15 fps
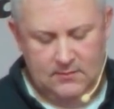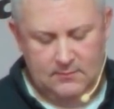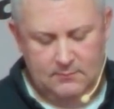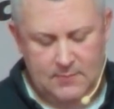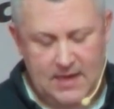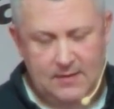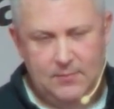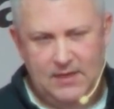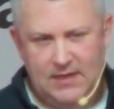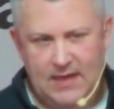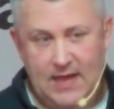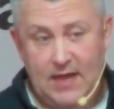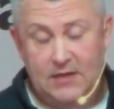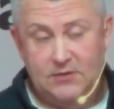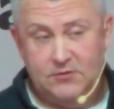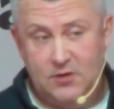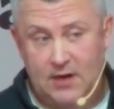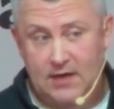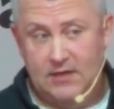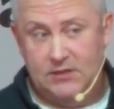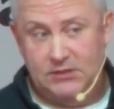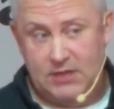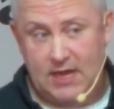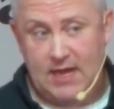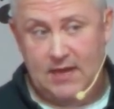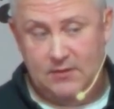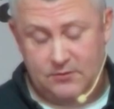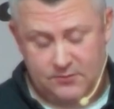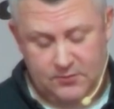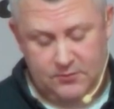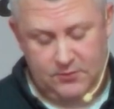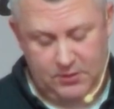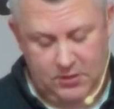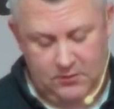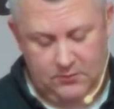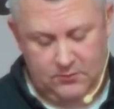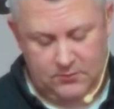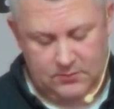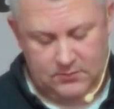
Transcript: Maybe God's trying to shine through you.